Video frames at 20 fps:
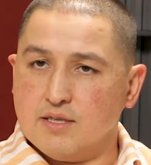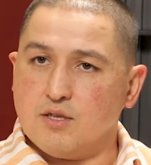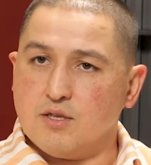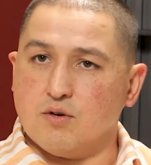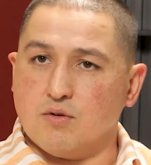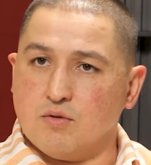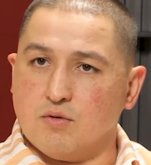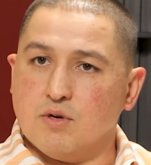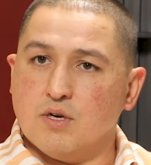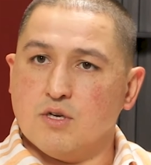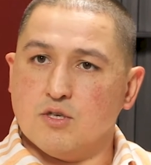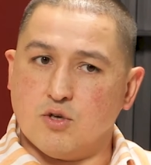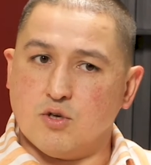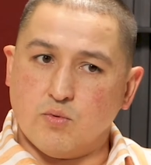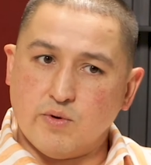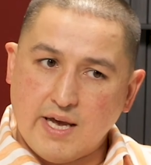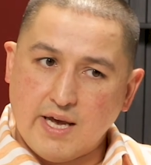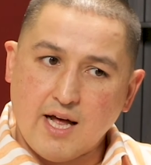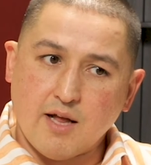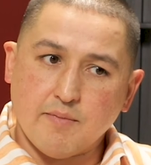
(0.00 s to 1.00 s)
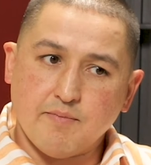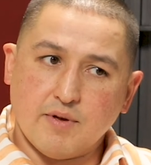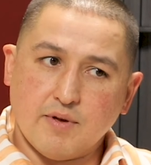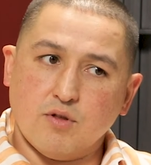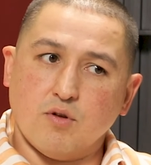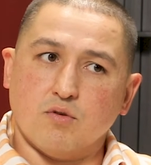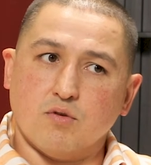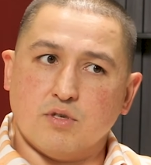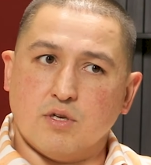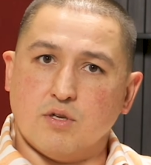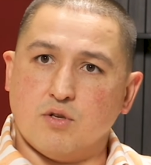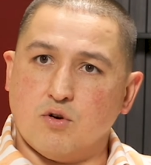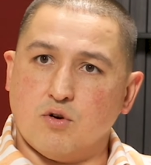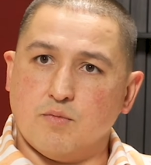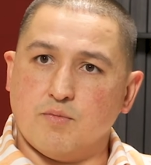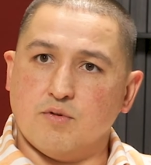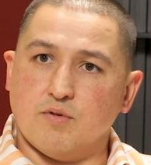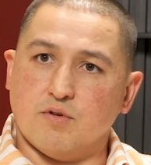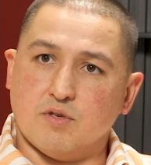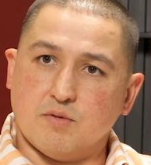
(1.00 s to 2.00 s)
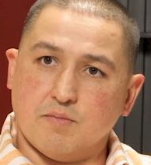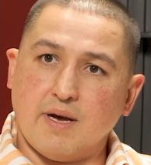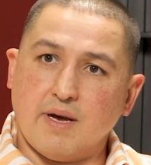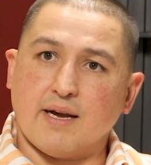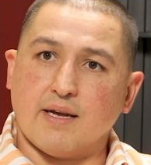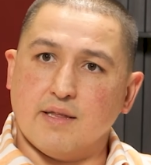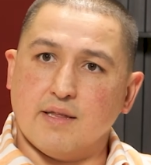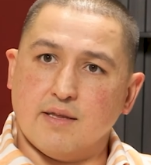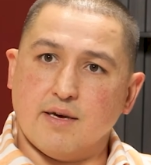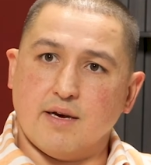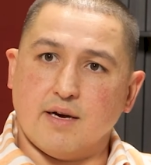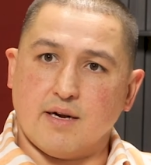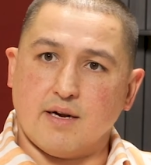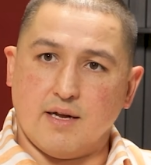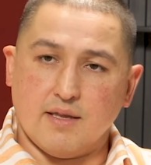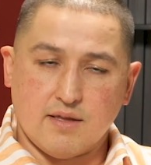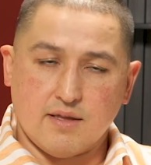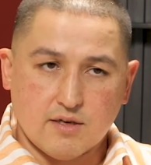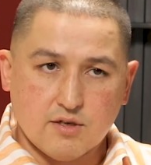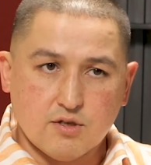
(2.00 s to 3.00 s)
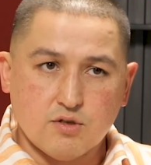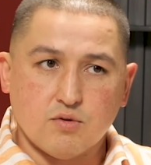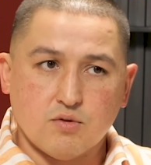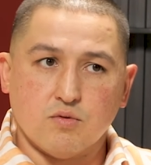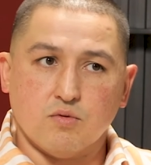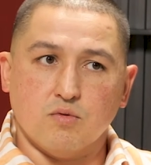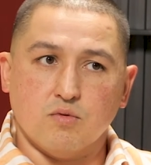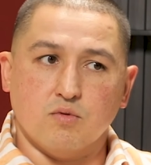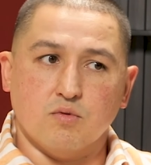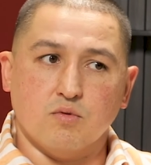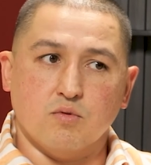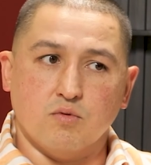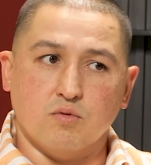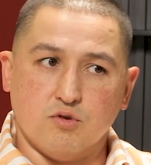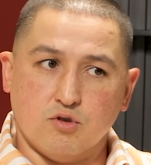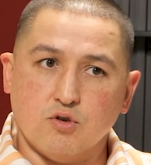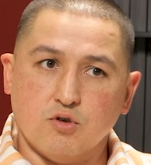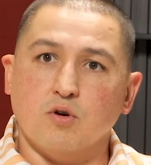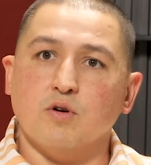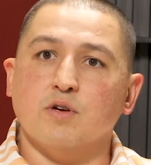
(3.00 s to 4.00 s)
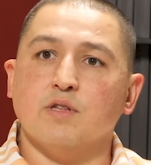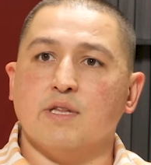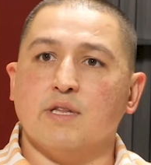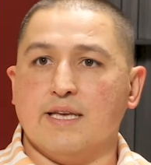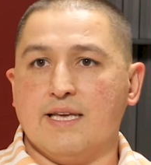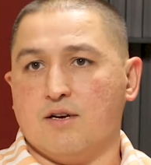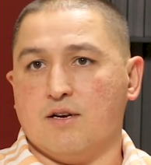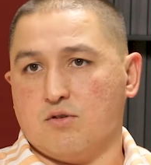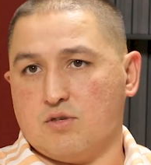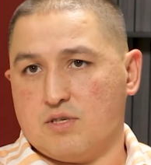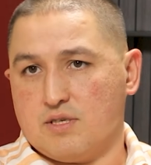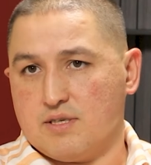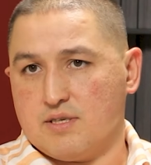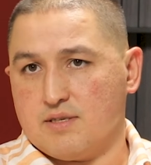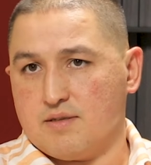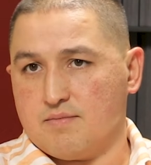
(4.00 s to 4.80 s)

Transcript: true. Yeah. So we're helping those entrepreneurs back in their countries to join the ecosystem.